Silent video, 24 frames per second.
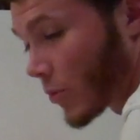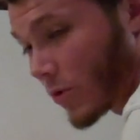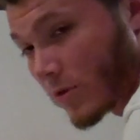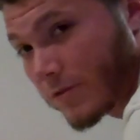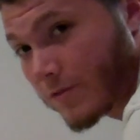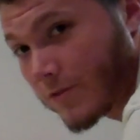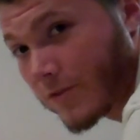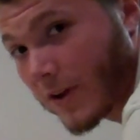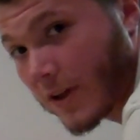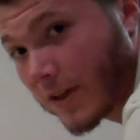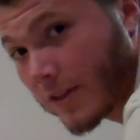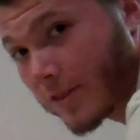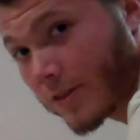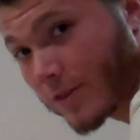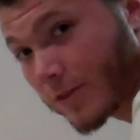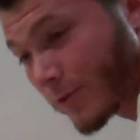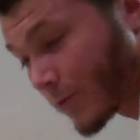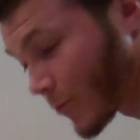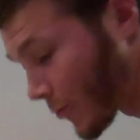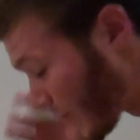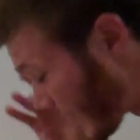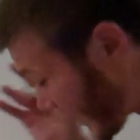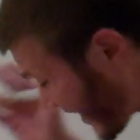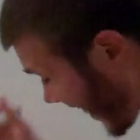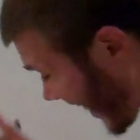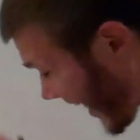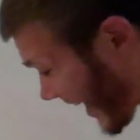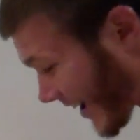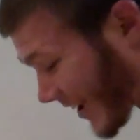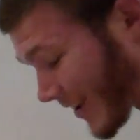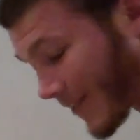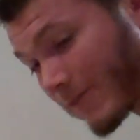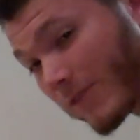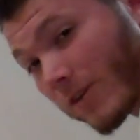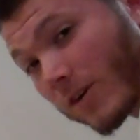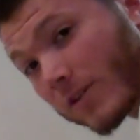1/5, we got
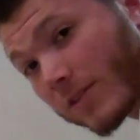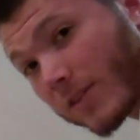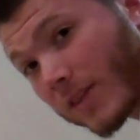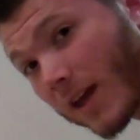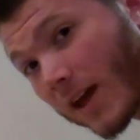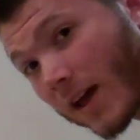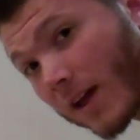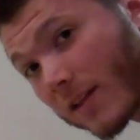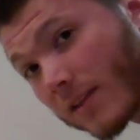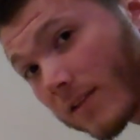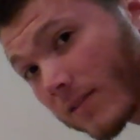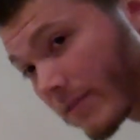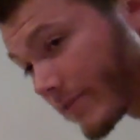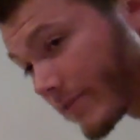to convert that